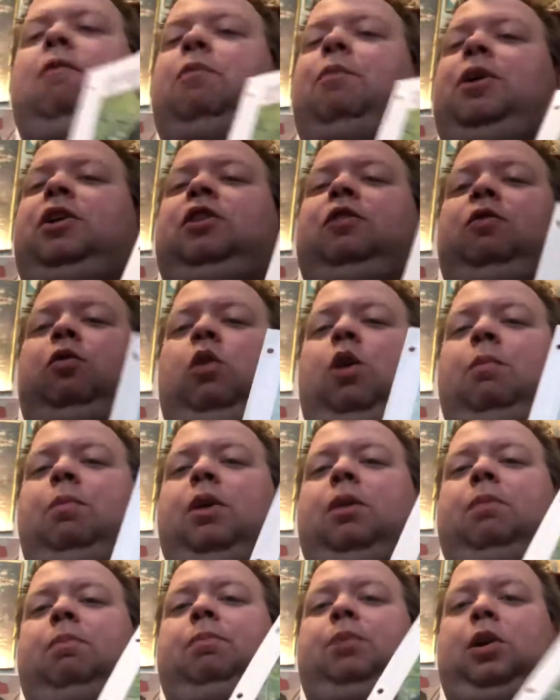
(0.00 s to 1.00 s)
a picture for it,
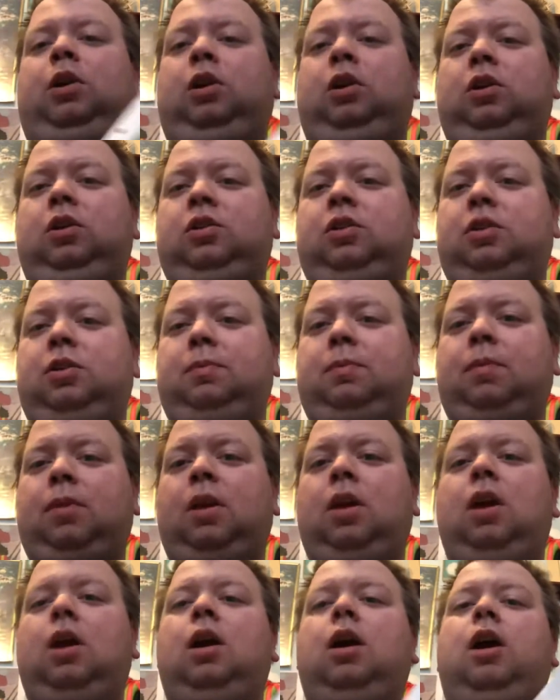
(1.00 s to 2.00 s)
but birds,
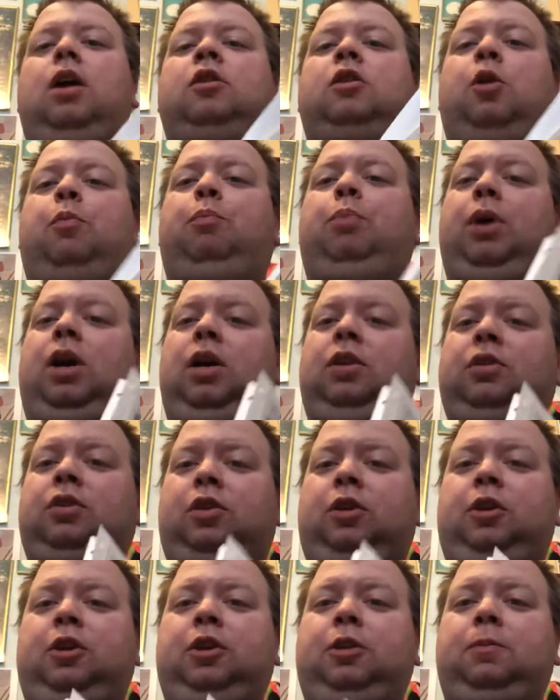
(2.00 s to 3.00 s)
the
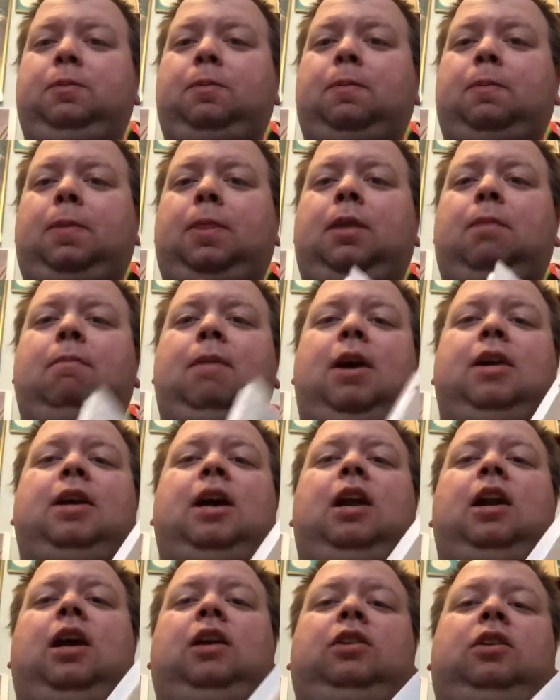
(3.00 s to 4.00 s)
buzzard, my dad
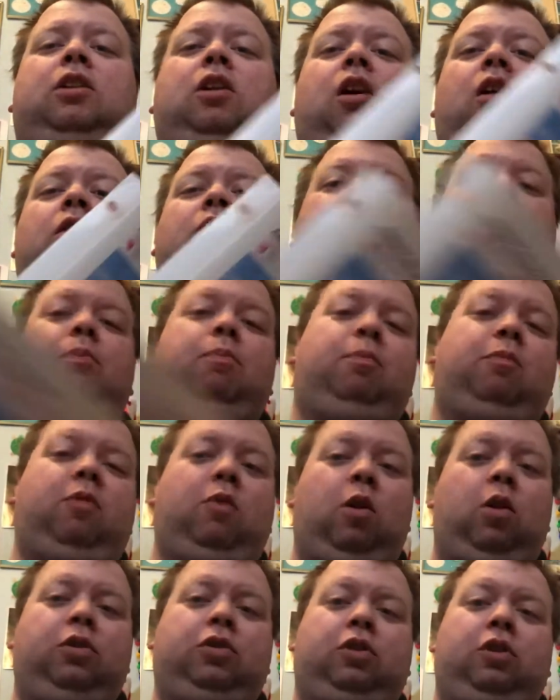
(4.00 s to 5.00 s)
likes to call
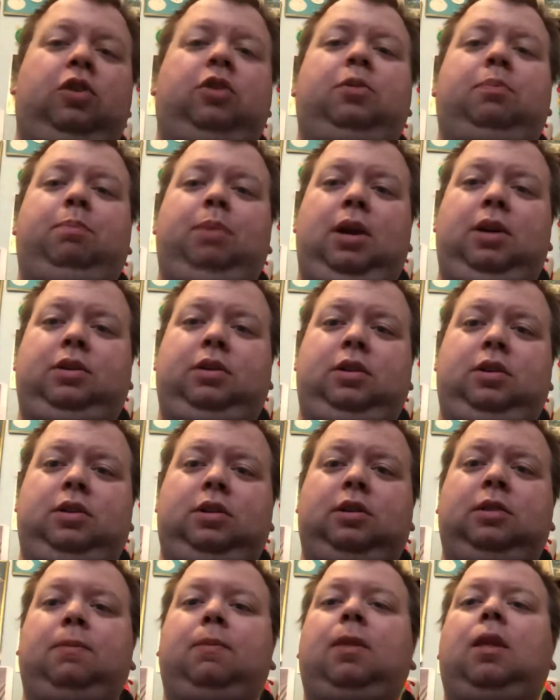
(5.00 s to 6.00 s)
vultures buzzards.